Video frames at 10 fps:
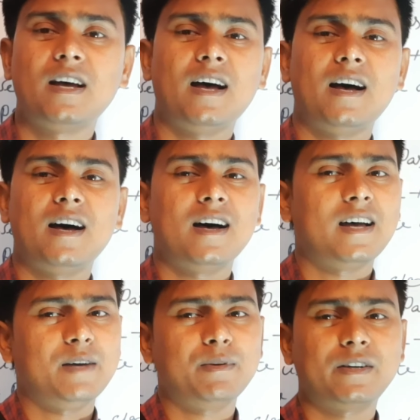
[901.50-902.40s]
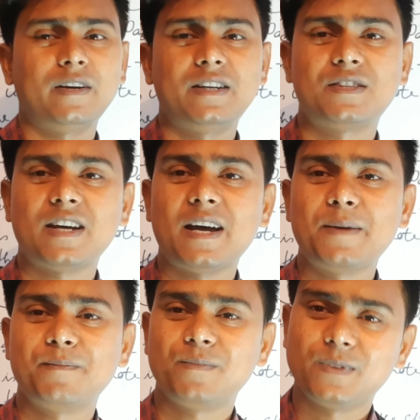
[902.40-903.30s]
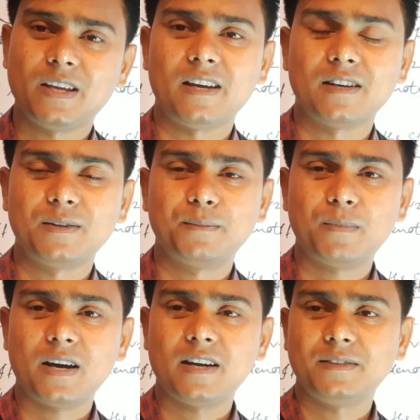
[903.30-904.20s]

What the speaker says: Have a great time there. Bye.